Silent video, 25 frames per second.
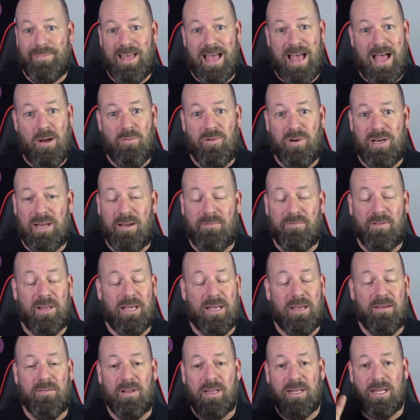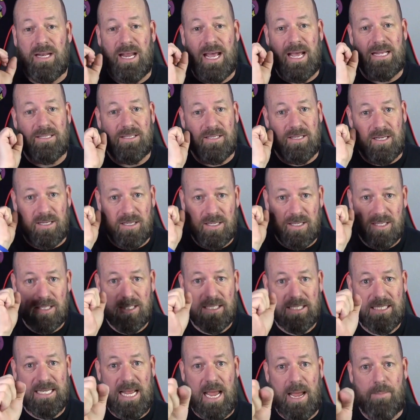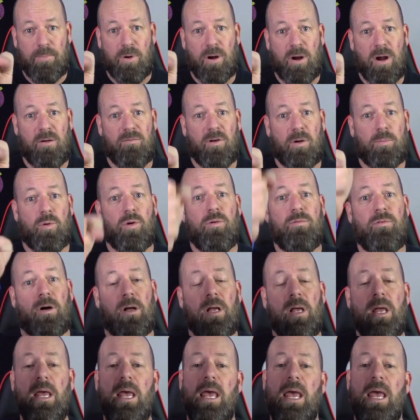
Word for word: I would definitely give it the Dad's Den stamp of approval.